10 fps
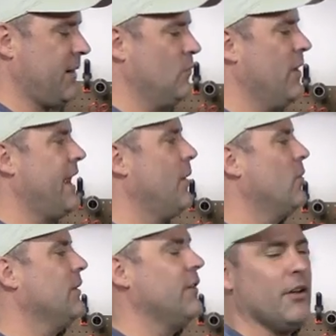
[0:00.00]
What I
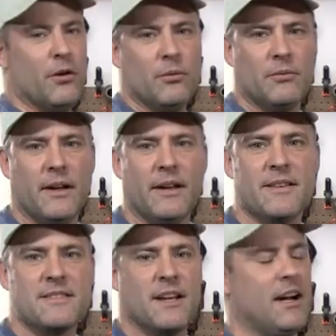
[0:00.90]
would do
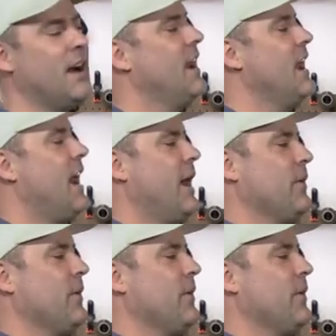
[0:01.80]
is I